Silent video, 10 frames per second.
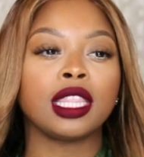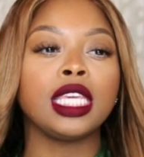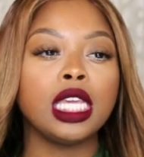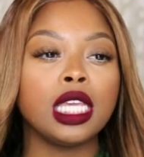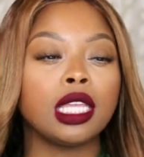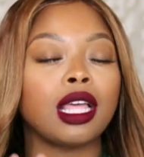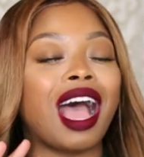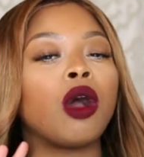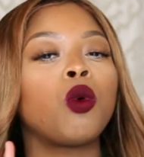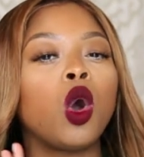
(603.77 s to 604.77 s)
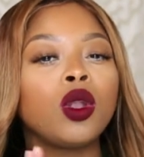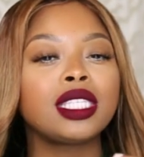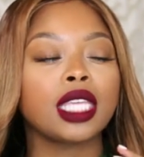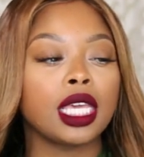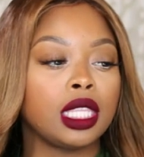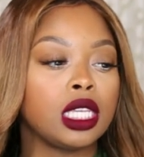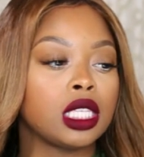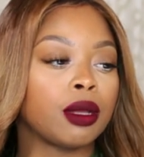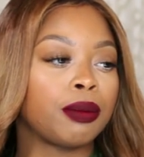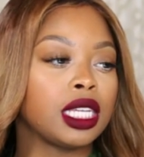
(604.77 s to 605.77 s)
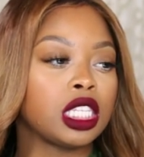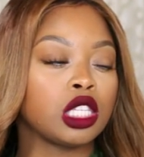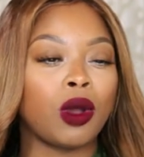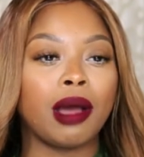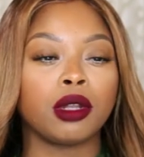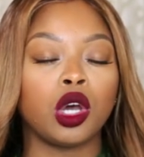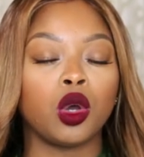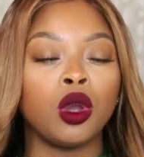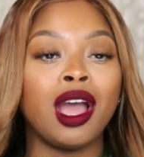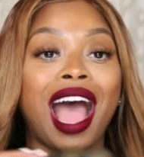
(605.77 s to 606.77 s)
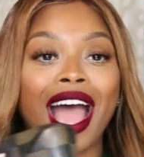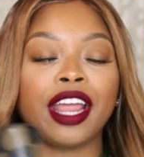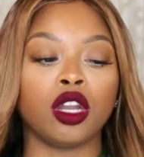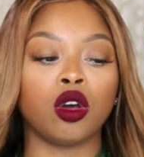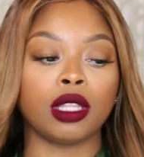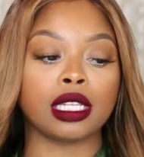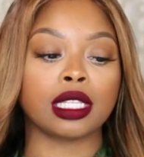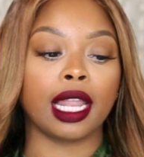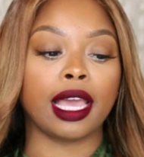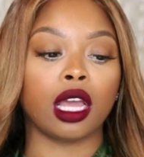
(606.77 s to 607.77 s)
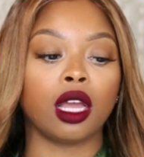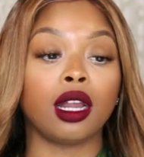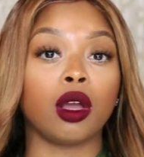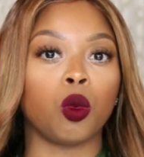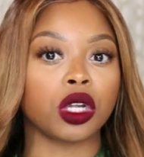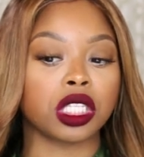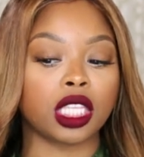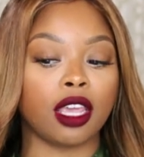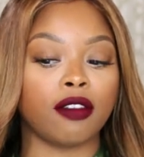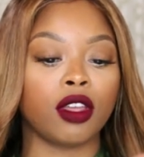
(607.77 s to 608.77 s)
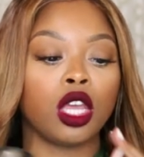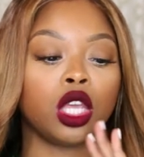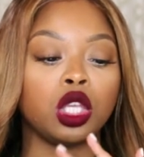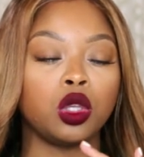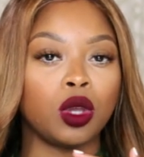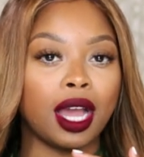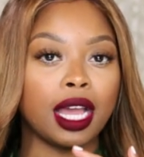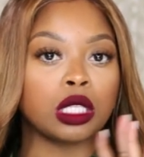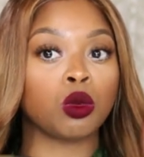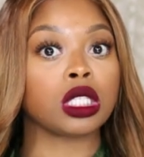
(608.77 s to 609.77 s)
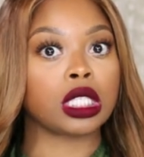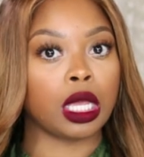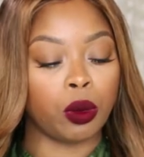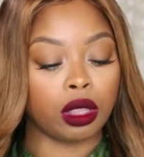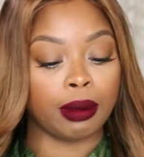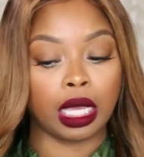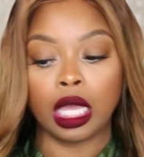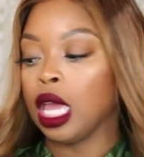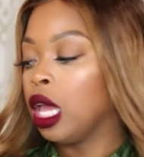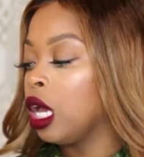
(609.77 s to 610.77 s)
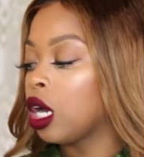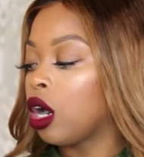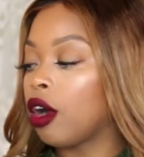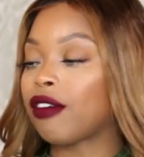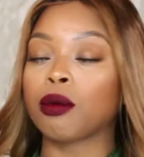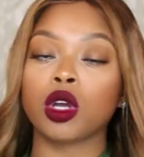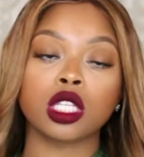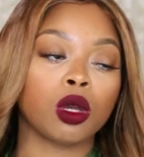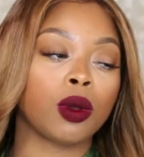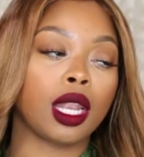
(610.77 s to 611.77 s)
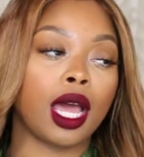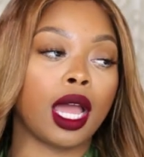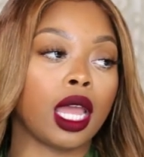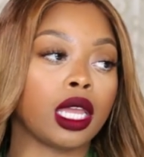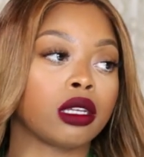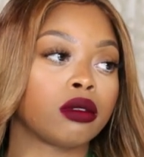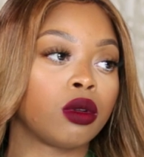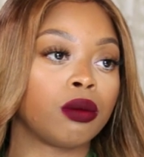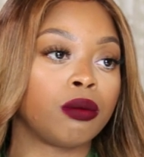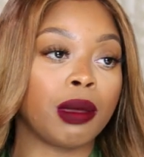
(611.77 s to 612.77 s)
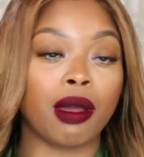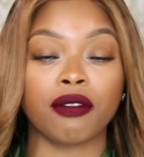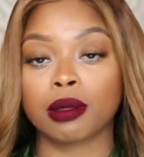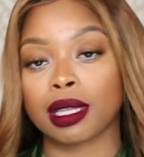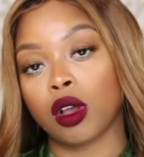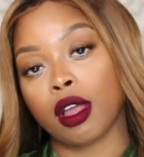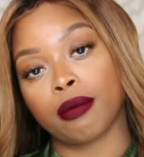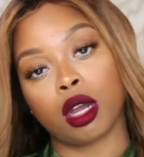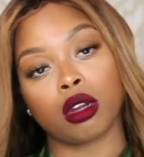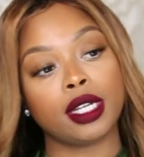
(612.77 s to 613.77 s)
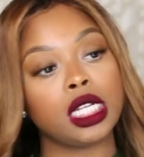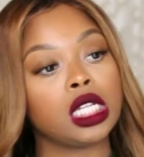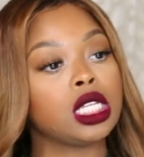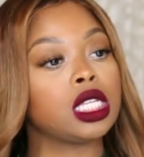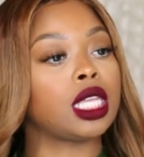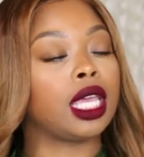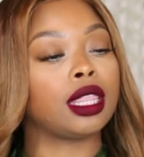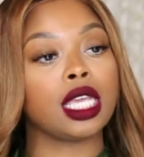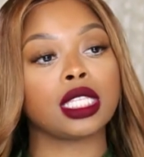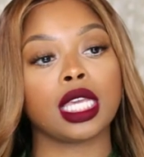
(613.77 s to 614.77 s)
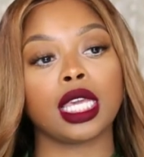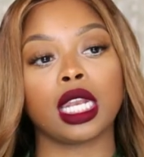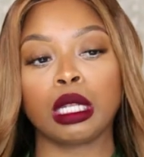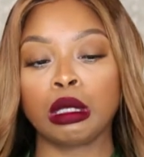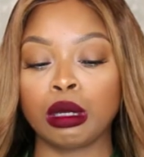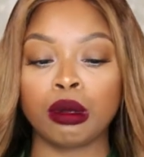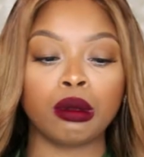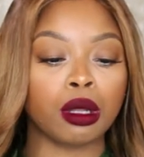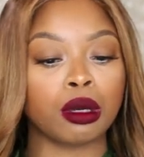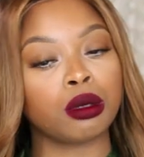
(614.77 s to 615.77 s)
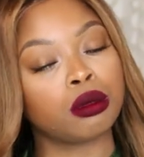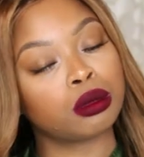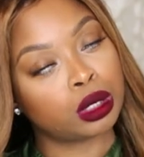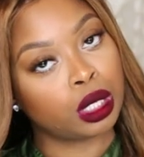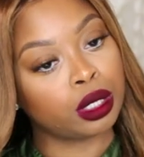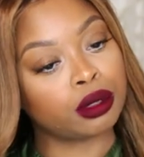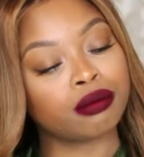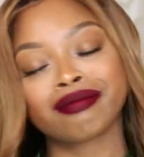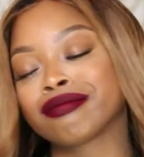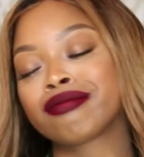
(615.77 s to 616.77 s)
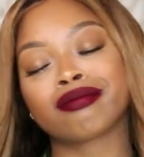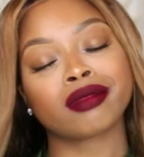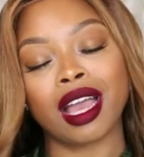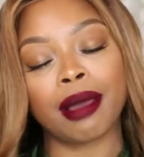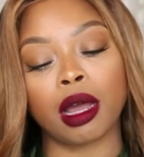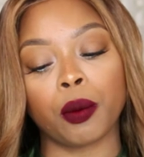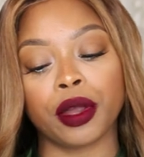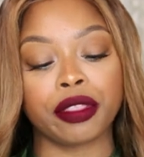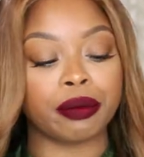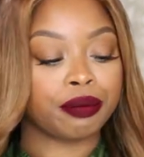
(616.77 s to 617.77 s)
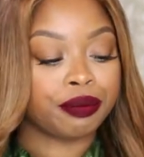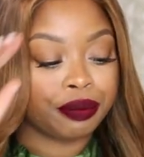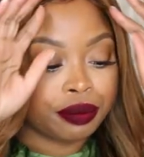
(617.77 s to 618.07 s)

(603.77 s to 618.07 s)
The I will only take these places where I know I know that it's like we're safe. You guys will stay with me. Girl, if I'm going somewhere like me and my friends about to go have margaritas and things can get a little little turnt, I'm not wearing them.